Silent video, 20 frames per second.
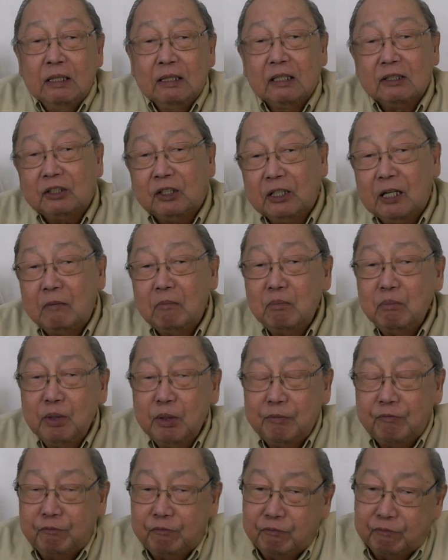The term
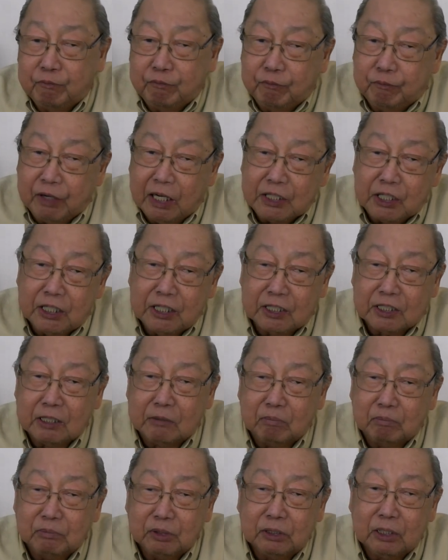
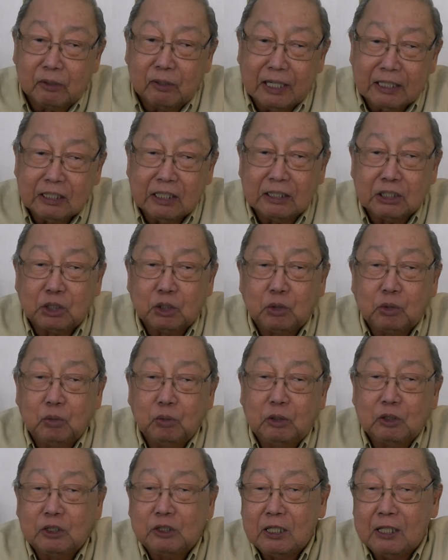fascism directs us
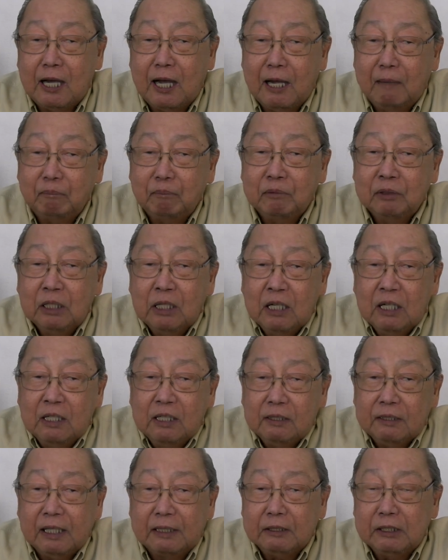to the time
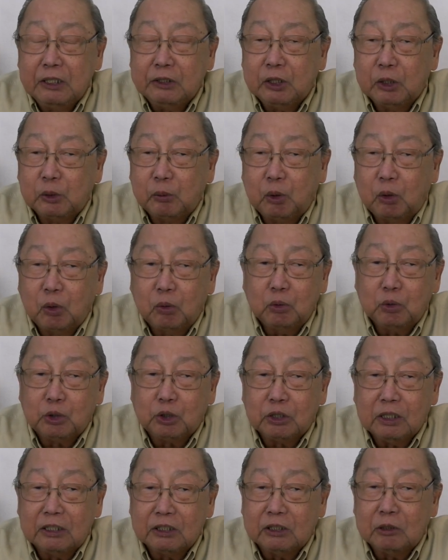that it
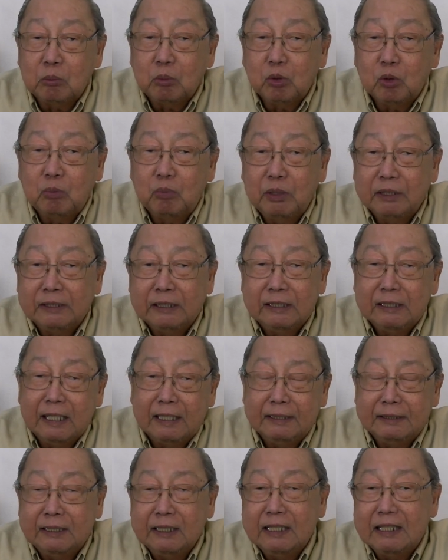arose as a movement in
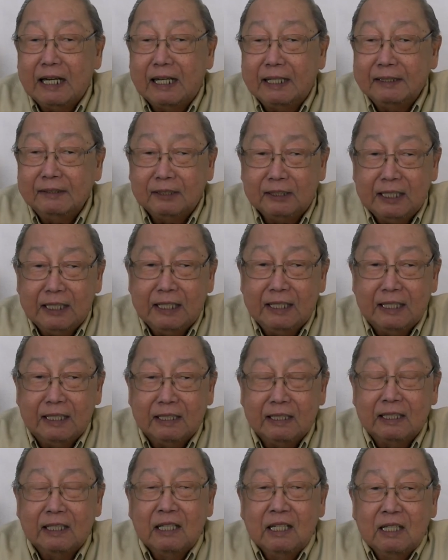
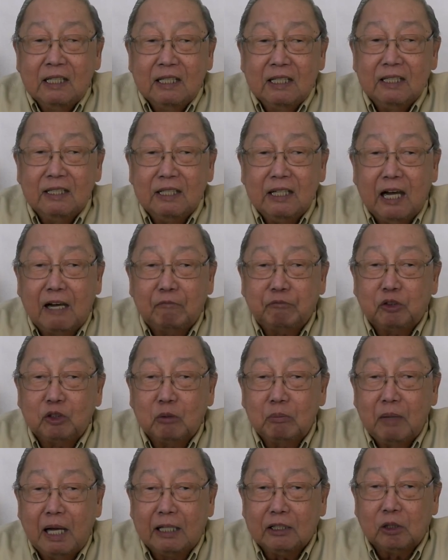1919 in the
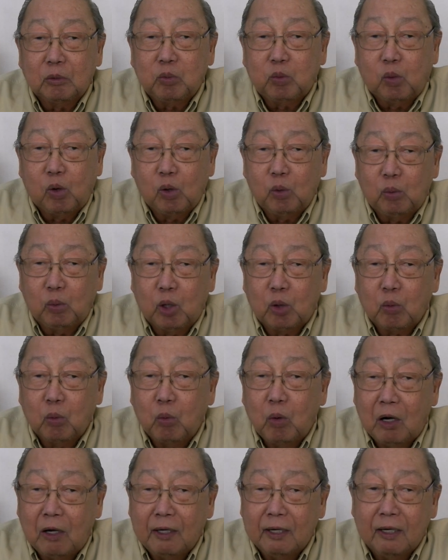aftermath of World War
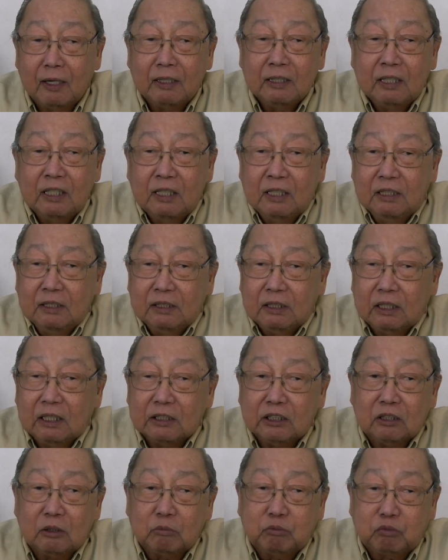I
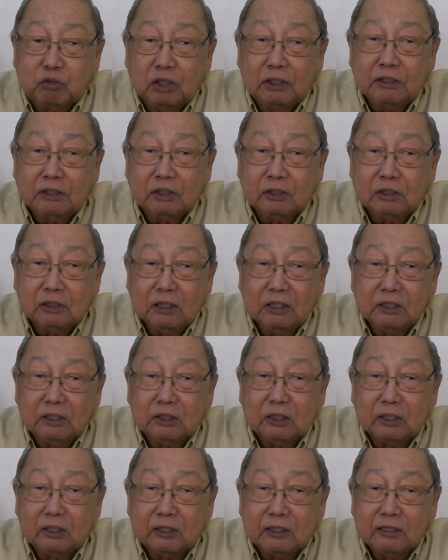as the first
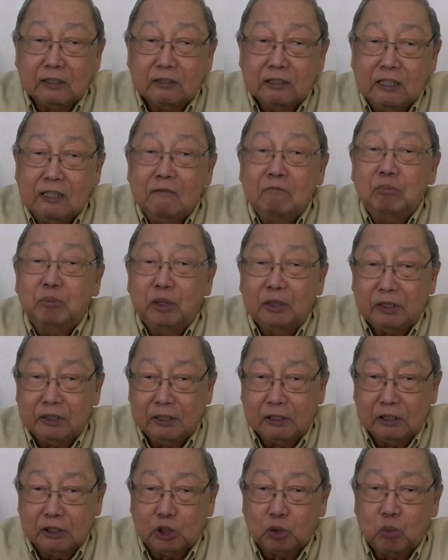
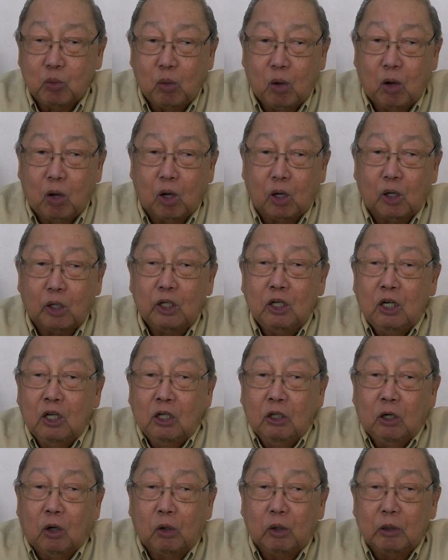inter-imperialist war
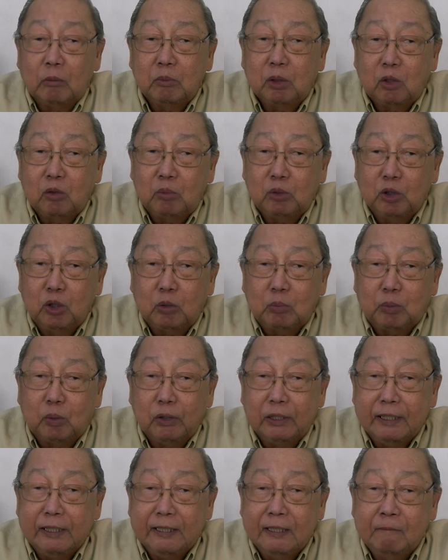or among
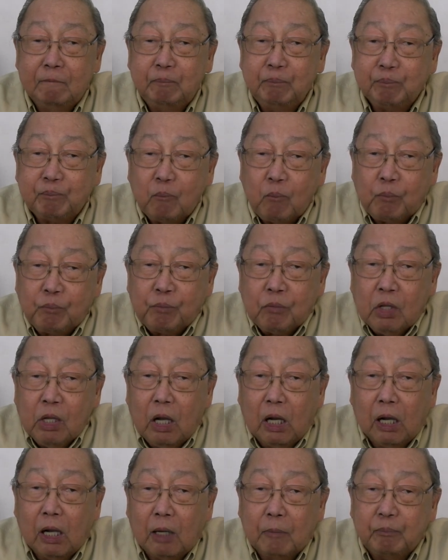monopoly
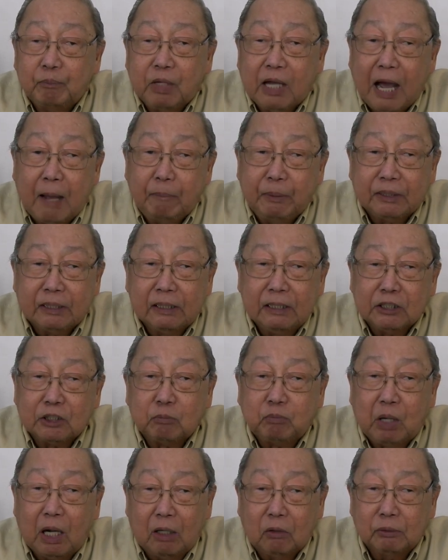
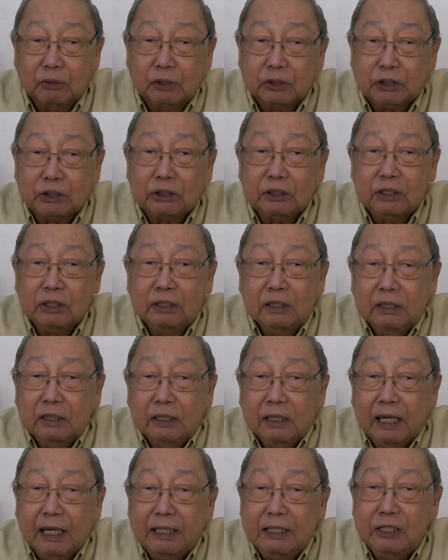capitalist powers,
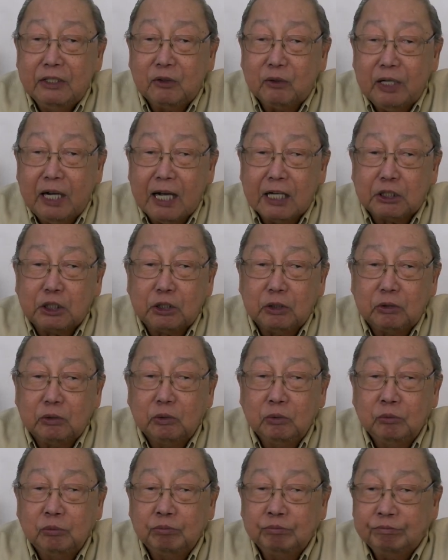and in
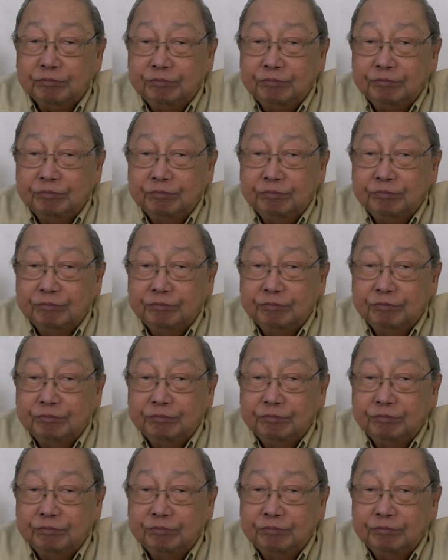reaction